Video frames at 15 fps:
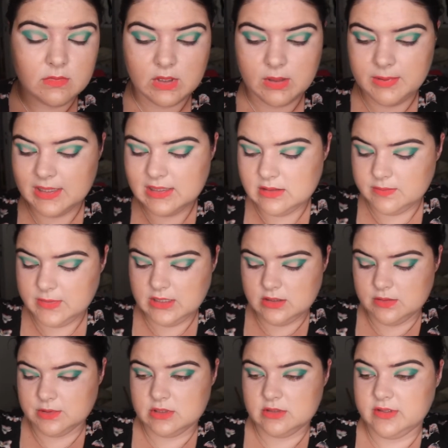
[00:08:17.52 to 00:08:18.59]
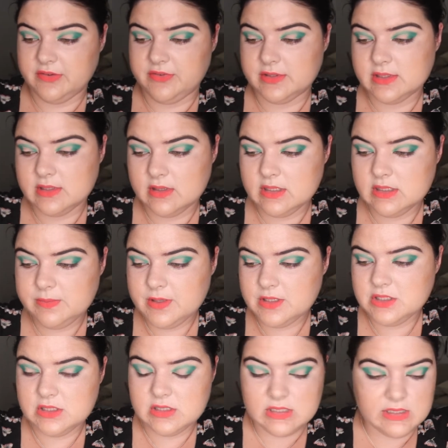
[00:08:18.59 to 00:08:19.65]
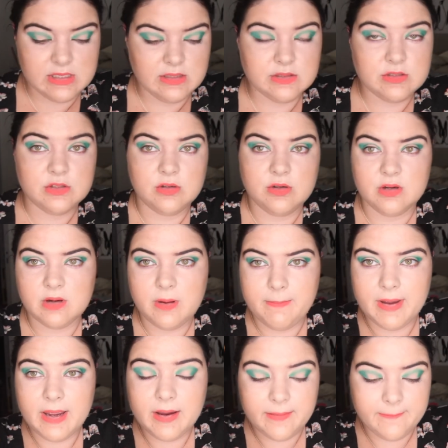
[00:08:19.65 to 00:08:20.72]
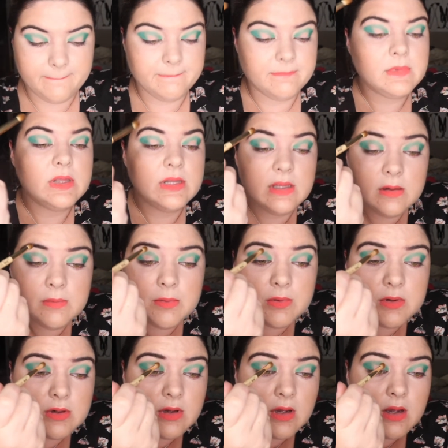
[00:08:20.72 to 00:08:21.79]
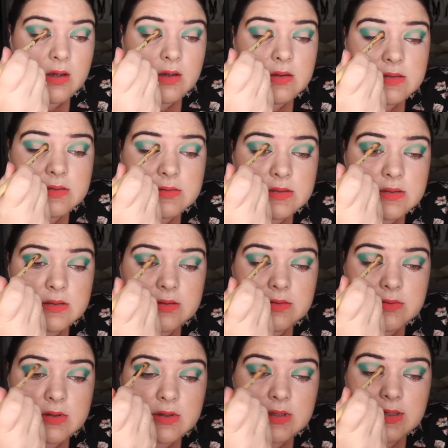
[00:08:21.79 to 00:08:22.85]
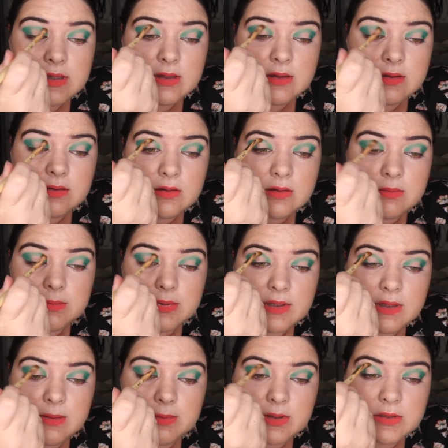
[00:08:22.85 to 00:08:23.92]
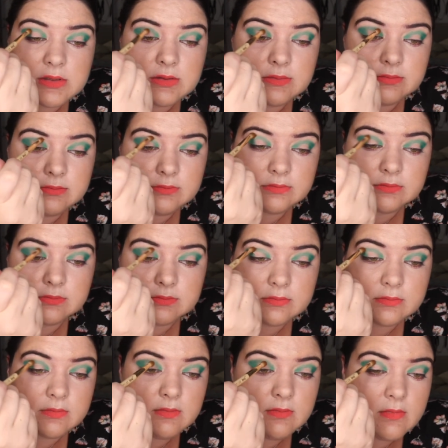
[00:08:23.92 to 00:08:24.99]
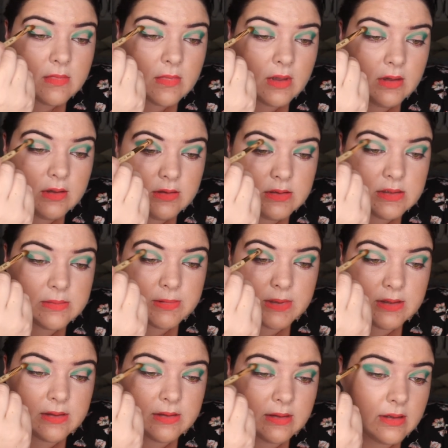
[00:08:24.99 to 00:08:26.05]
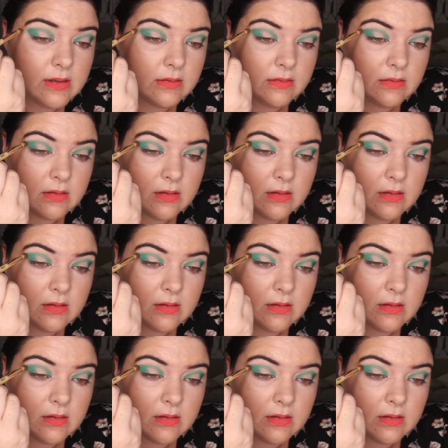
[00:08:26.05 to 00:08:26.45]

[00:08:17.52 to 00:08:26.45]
It hasn't made too much of a difference. This brush is sticking to my lid a bit more. So I'm going to go with the cleaning, the blendy brush. And just blend this out.